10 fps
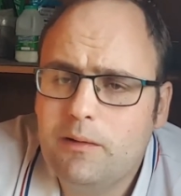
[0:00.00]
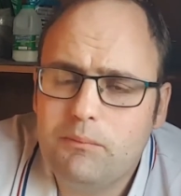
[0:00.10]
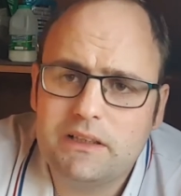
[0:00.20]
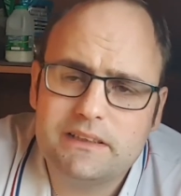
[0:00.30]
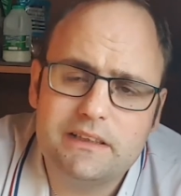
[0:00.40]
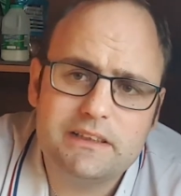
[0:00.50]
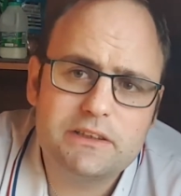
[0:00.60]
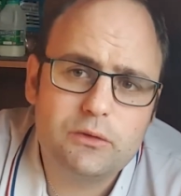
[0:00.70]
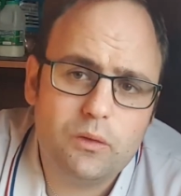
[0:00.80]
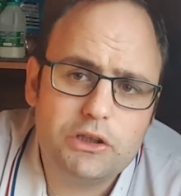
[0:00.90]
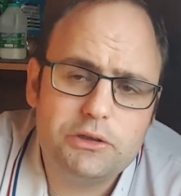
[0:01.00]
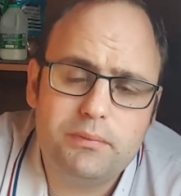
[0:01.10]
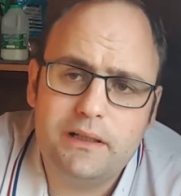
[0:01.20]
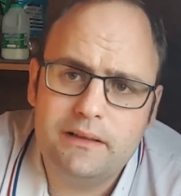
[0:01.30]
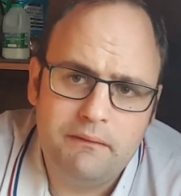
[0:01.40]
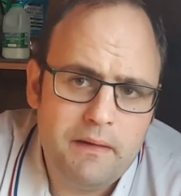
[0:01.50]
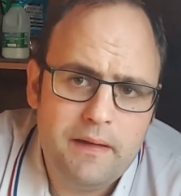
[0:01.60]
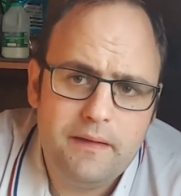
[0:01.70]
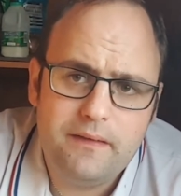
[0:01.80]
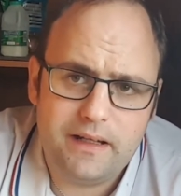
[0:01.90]
butternut squash, but
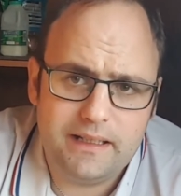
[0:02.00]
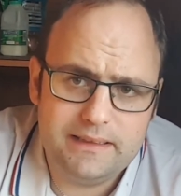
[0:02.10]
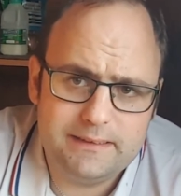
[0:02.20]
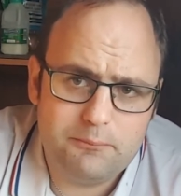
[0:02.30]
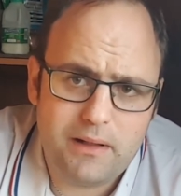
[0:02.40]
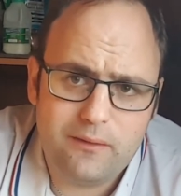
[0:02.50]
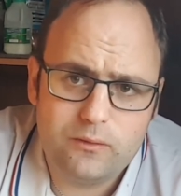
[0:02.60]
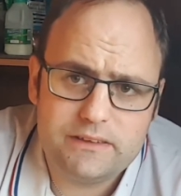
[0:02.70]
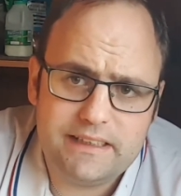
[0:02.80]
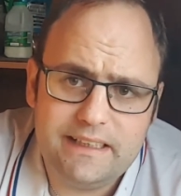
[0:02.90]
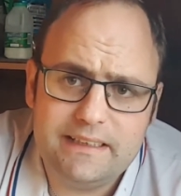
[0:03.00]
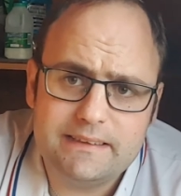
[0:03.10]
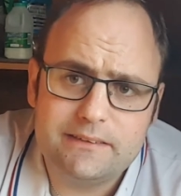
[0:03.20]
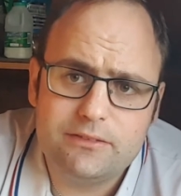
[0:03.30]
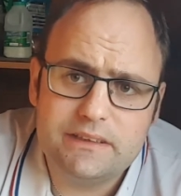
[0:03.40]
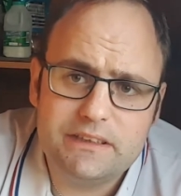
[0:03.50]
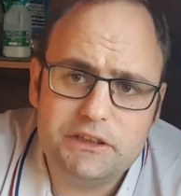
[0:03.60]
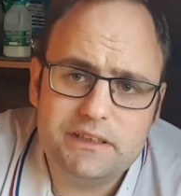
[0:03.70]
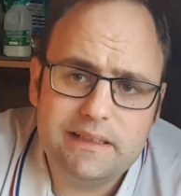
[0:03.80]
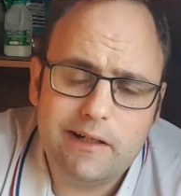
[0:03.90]
that is about it for
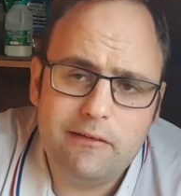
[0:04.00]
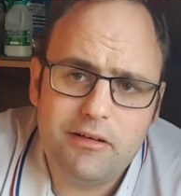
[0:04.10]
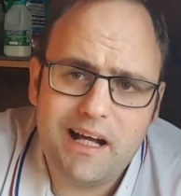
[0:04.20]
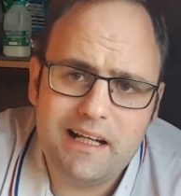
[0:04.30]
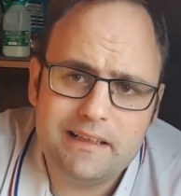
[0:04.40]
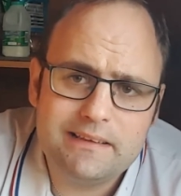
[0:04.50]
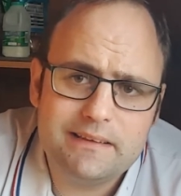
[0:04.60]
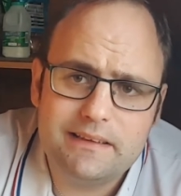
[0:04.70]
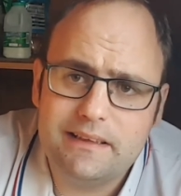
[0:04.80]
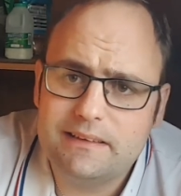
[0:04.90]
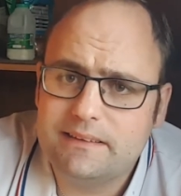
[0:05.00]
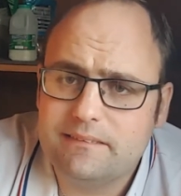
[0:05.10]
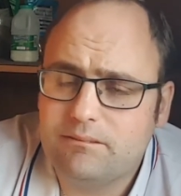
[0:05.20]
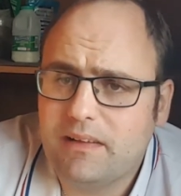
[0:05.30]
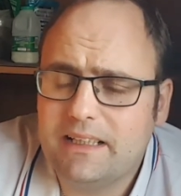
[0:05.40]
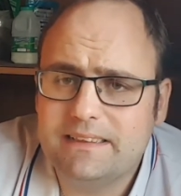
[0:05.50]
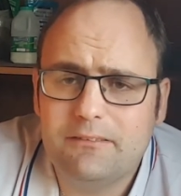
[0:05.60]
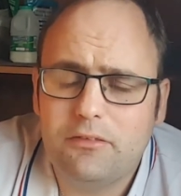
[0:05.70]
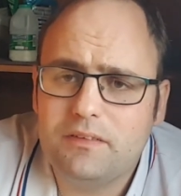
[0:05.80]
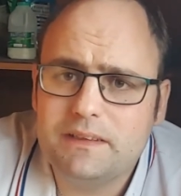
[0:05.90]
this year. I've had as
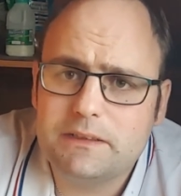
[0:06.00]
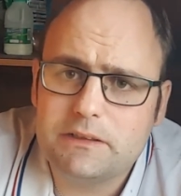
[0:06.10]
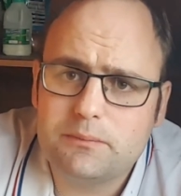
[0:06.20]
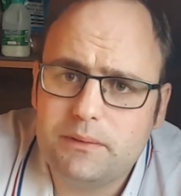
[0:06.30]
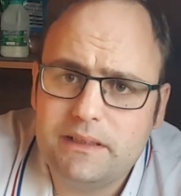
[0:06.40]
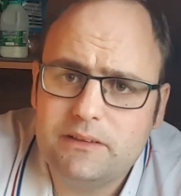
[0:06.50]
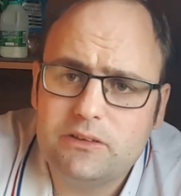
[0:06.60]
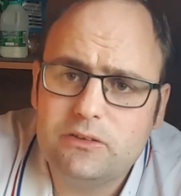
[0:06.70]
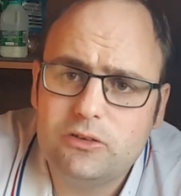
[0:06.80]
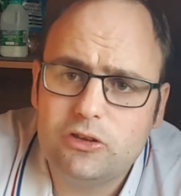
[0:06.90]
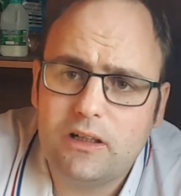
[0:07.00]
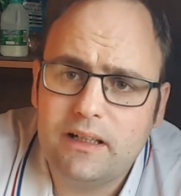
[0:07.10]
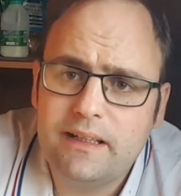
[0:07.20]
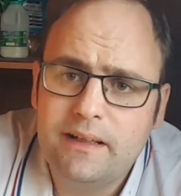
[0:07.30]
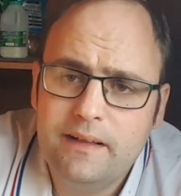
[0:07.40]
everything's just been too dry.